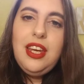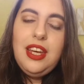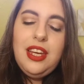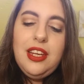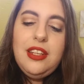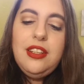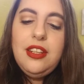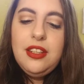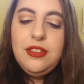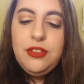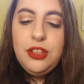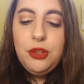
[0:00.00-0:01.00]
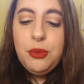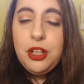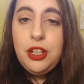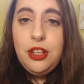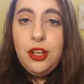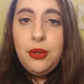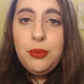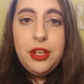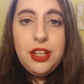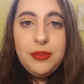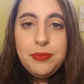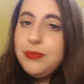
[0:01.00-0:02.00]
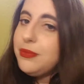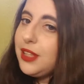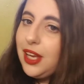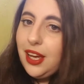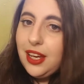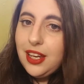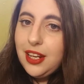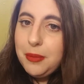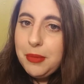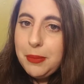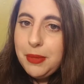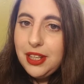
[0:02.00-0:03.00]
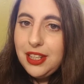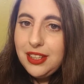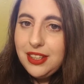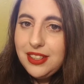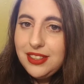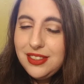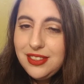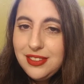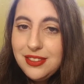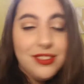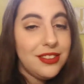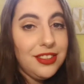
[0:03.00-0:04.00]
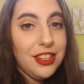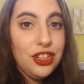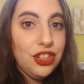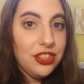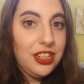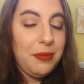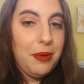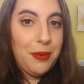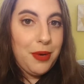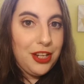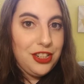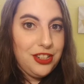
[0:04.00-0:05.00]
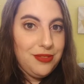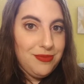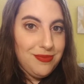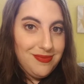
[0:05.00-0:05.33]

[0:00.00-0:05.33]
And if you want to know what I got on my bucket list, then just keep on watching.